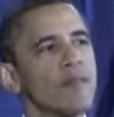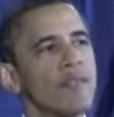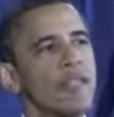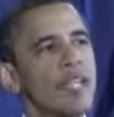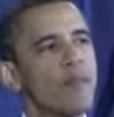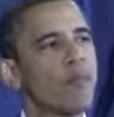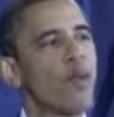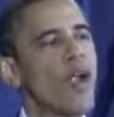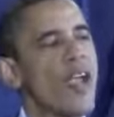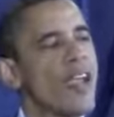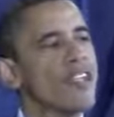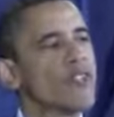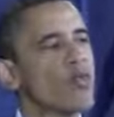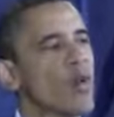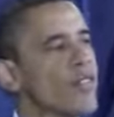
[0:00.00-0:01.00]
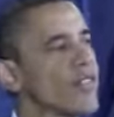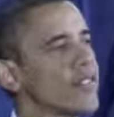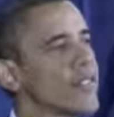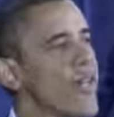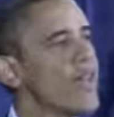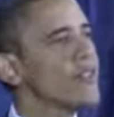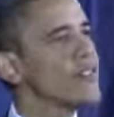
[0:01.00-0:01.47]
He praised what the
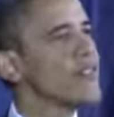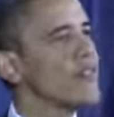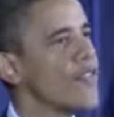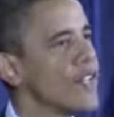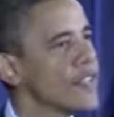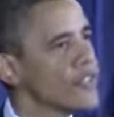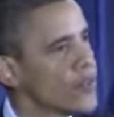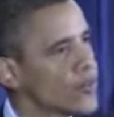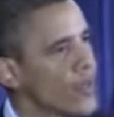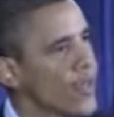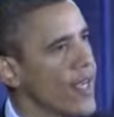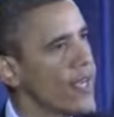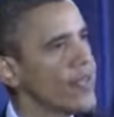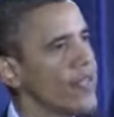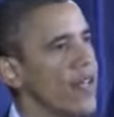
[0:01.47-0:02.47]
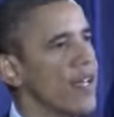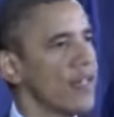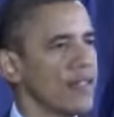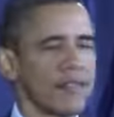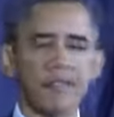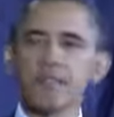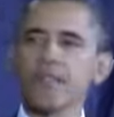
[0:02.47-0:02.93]
titans of industry had
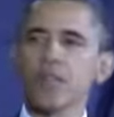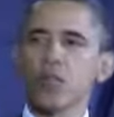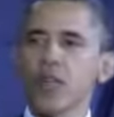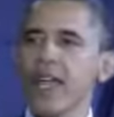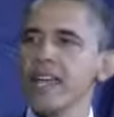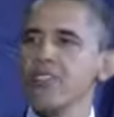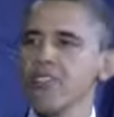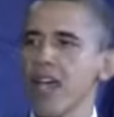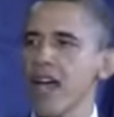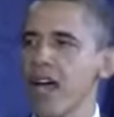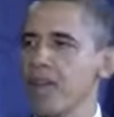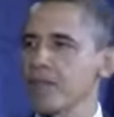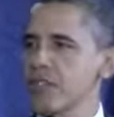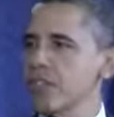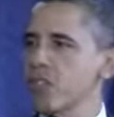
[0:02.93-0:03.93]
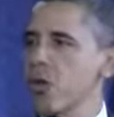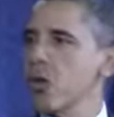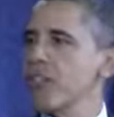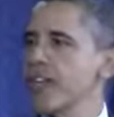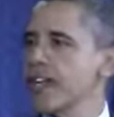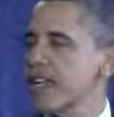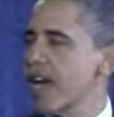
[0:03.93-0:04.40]
done to create jobs and
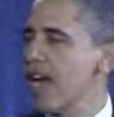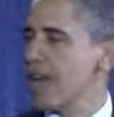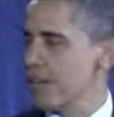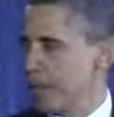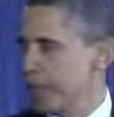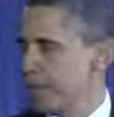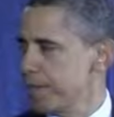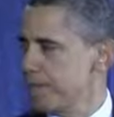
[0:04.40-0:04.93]
grow the economy.